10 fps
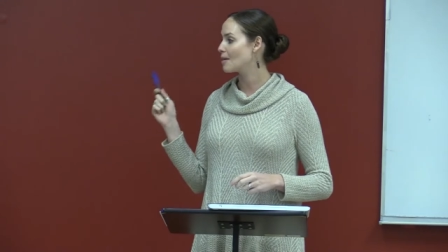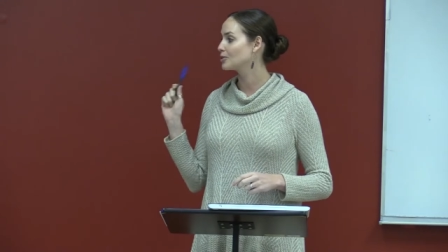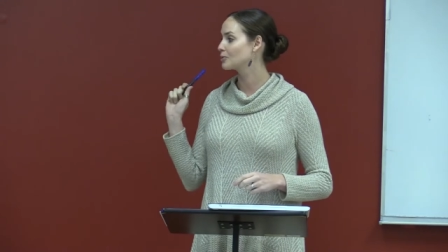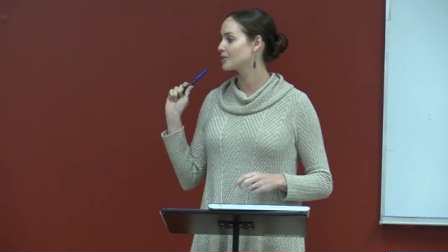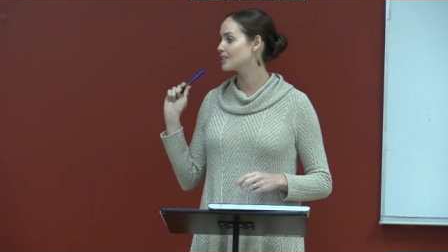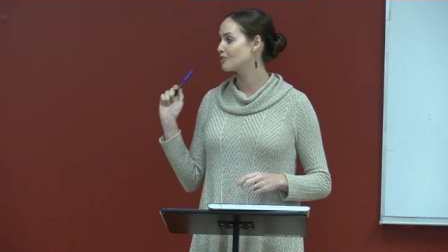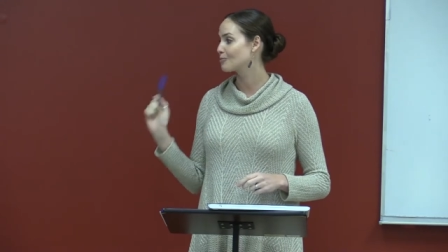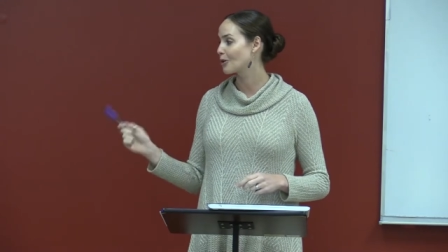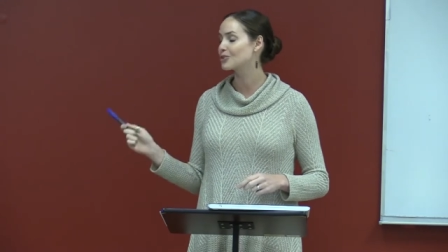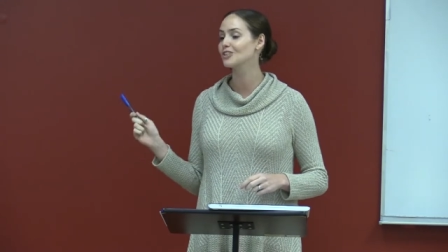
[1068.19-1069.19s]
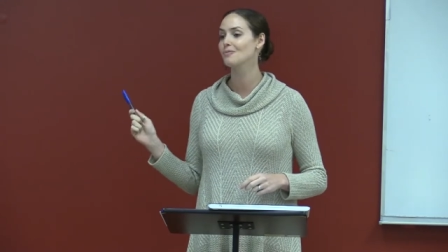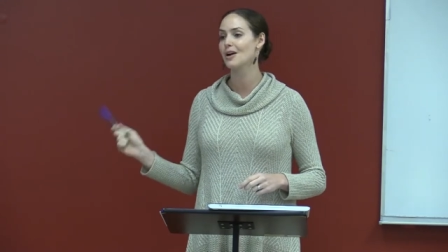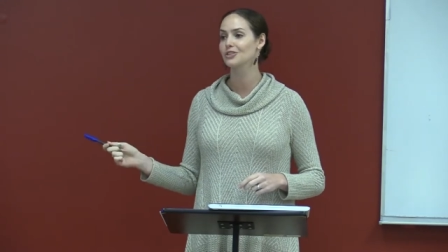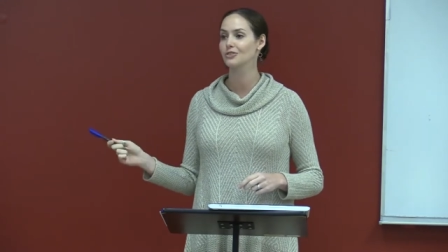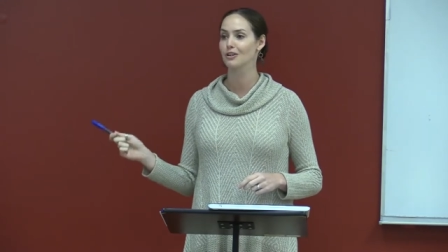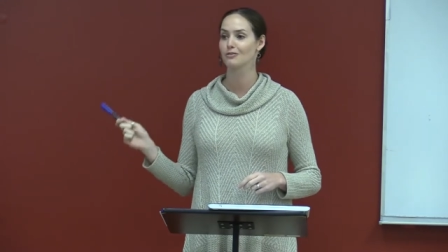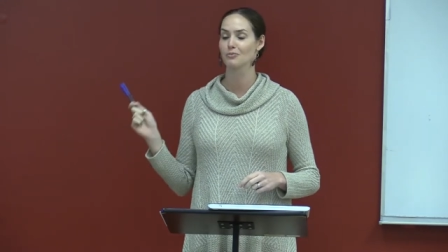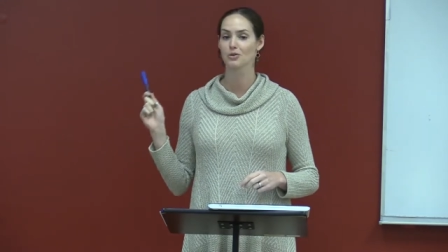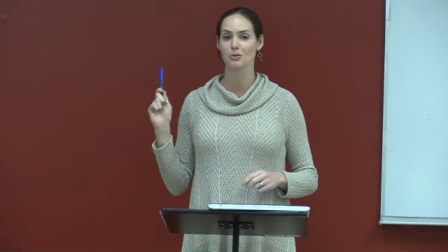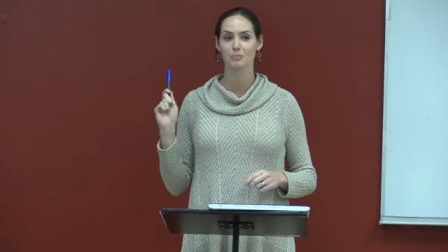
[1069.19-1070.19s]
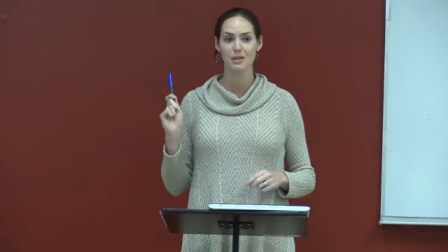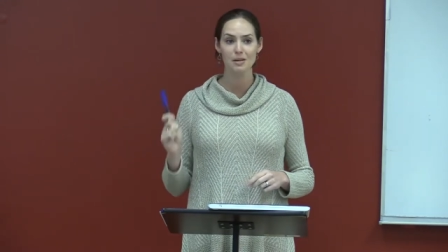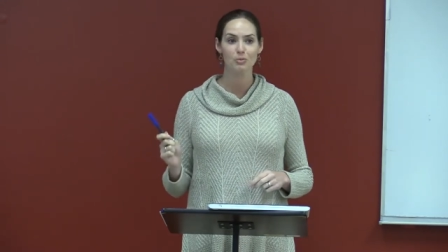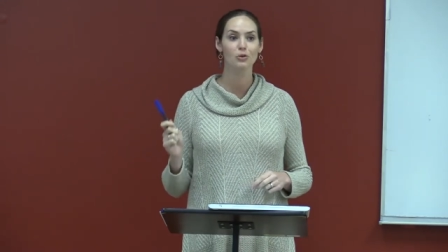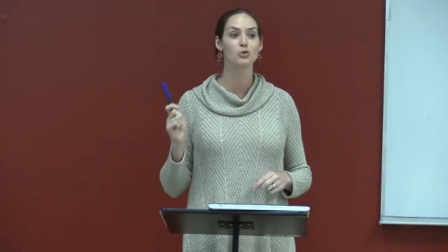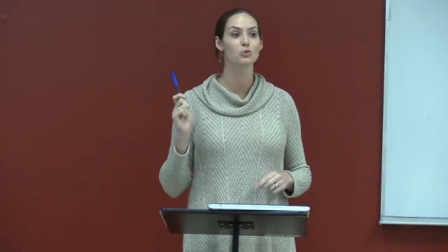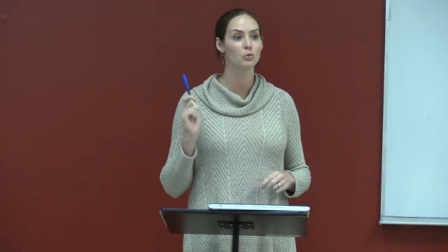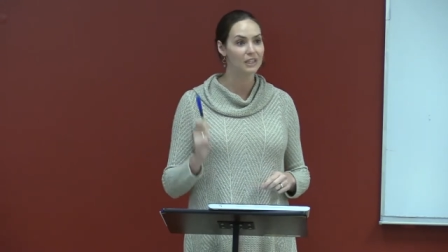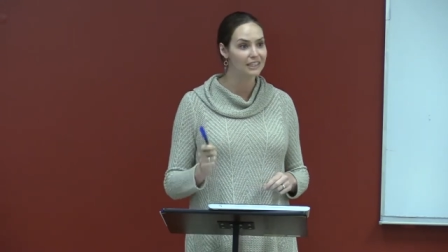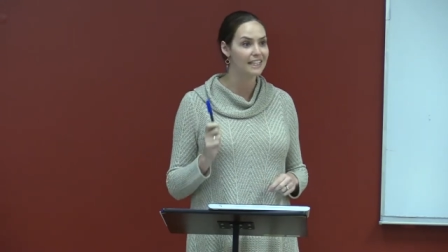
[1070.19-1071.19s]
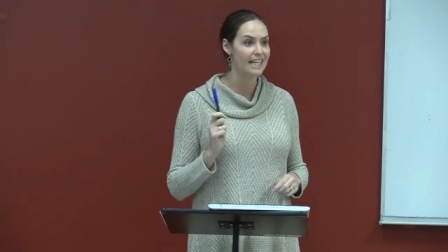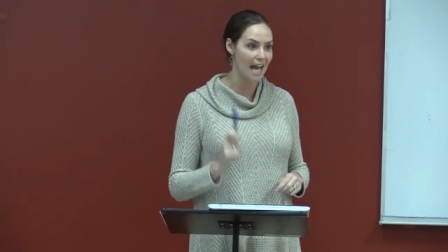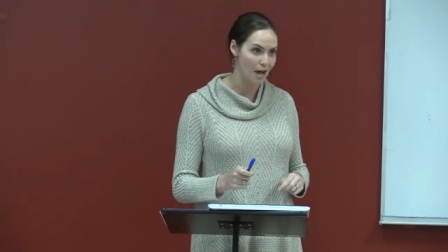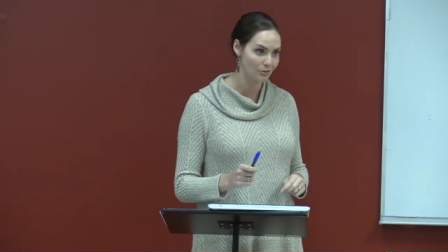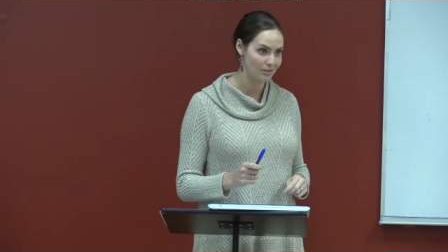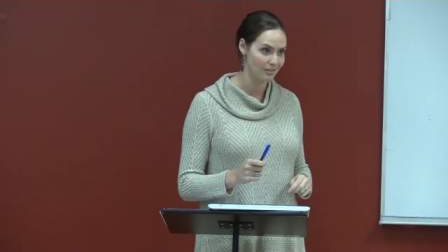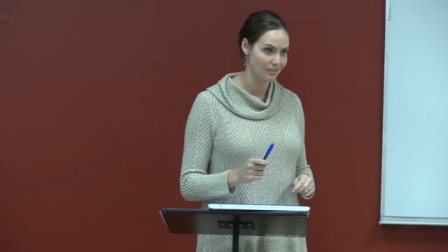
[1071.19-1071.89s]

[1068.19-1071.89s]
be able to receive personal mentoring from the people who really count,